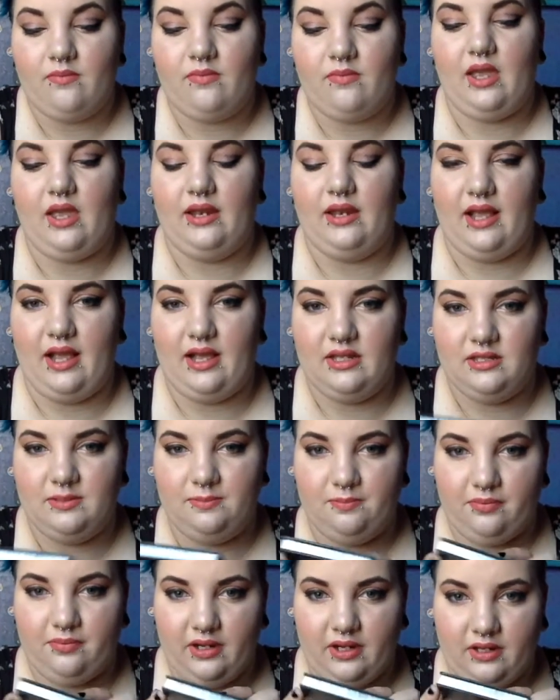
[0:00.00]
And it
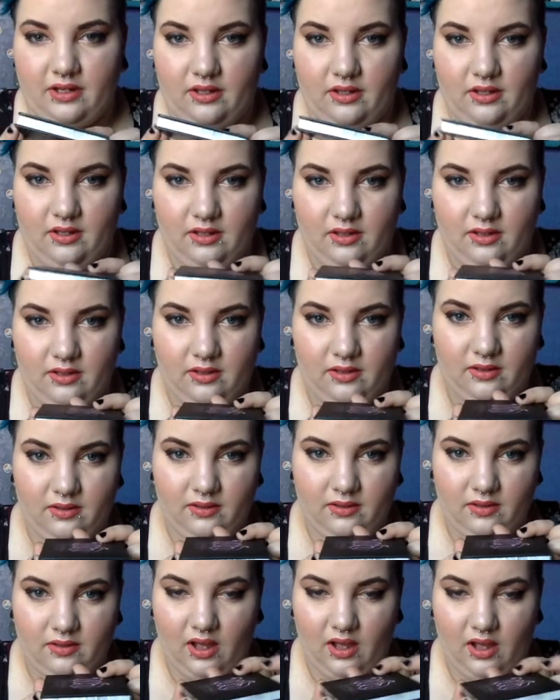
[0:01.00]
has brick
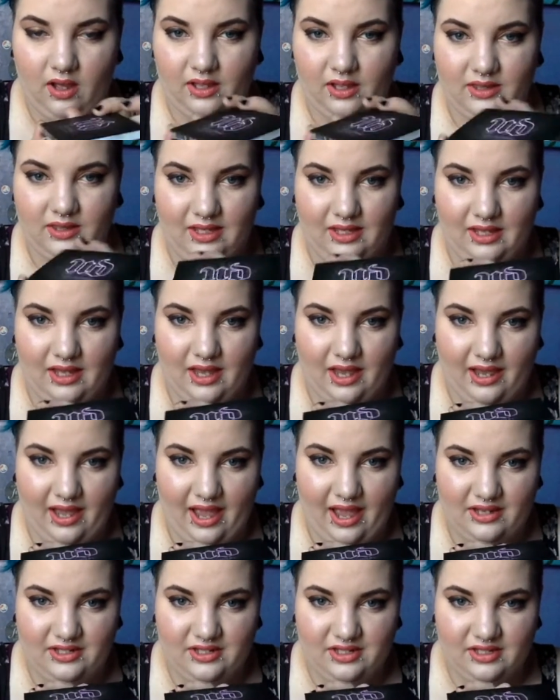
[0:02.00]
on the
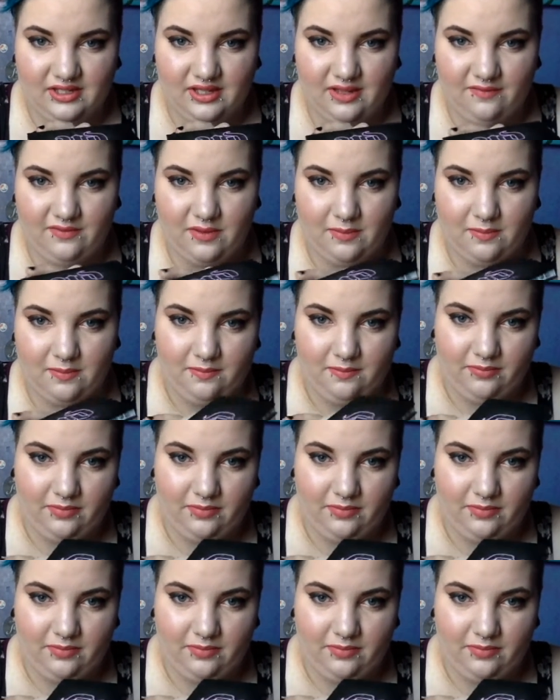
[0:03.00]
edges of the